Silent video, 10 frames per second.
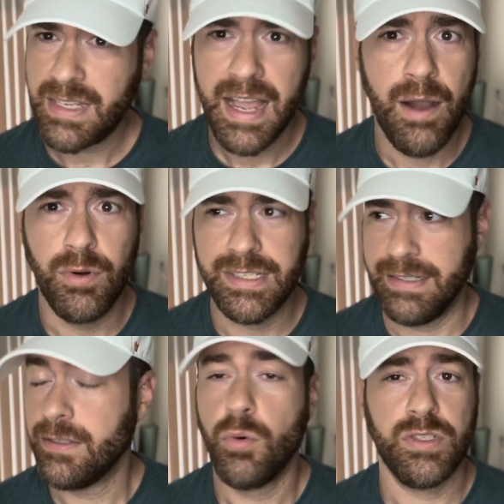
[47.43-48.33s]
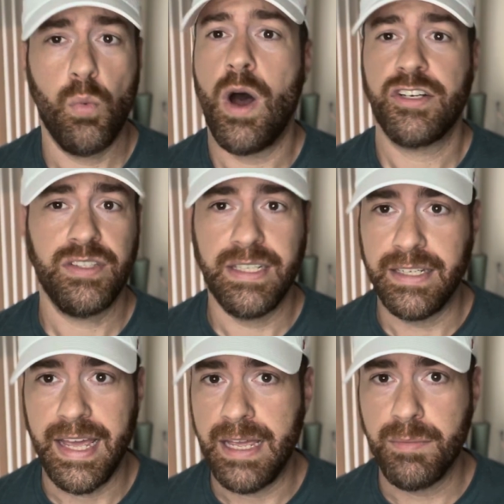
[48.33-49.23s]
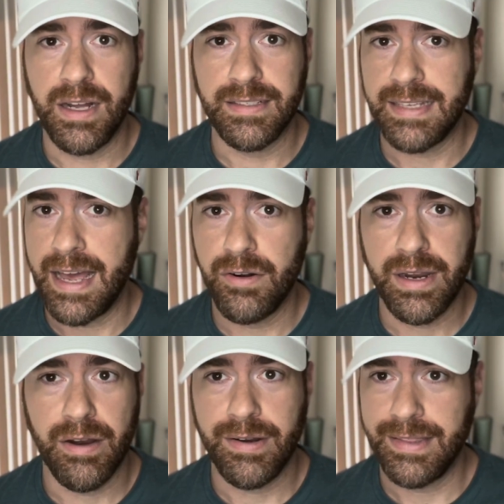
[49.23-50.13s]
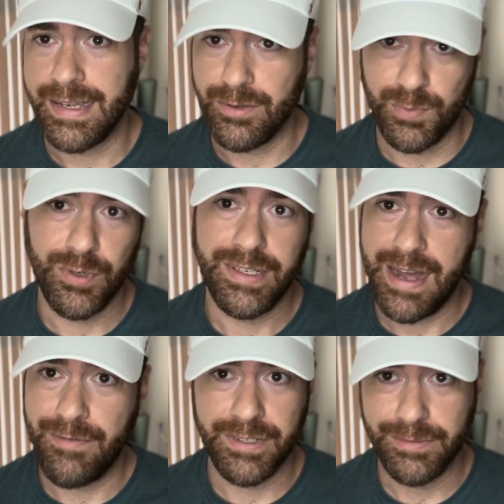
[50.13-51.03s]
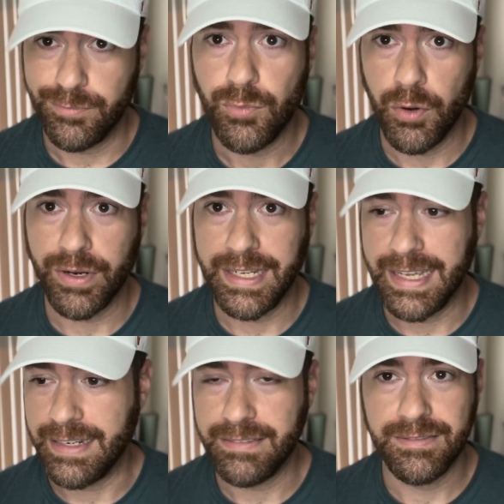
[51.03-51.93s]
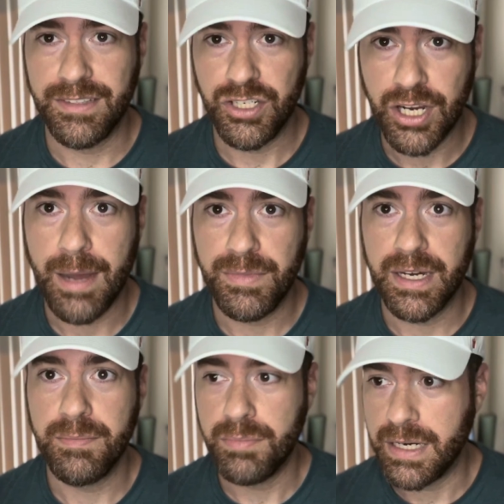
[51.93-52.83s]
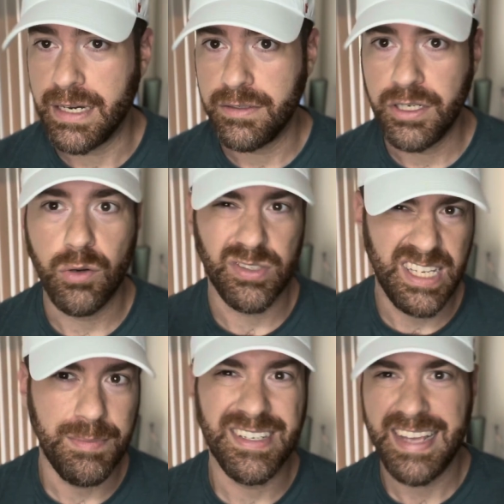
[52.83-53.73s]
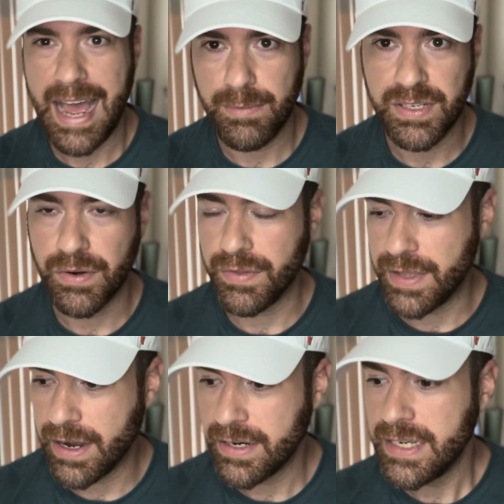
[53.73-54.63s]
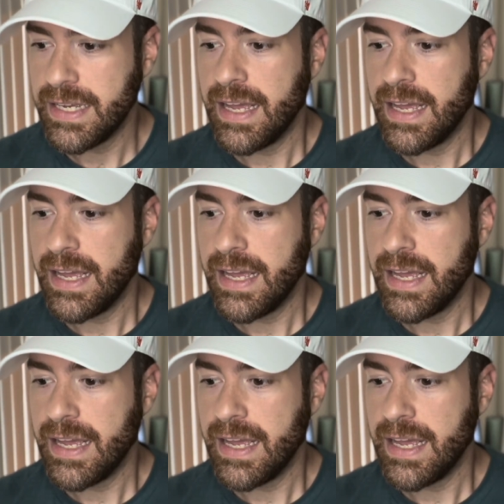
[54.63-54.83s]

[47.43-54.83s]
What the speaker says: I wasn't watching the game on Saturday or anything. I was pretty confident we were going to get the job done, but was keeping tabs here and there.